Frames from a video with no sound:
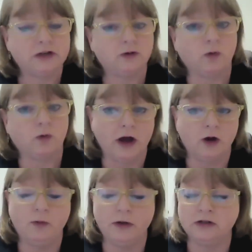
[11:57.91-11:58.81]
and
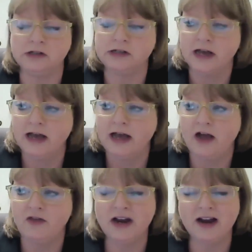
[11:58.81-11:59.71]
reopened.
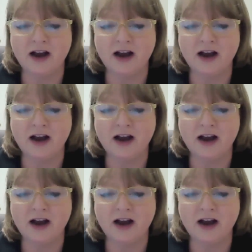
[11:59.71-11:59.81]
And then it kind of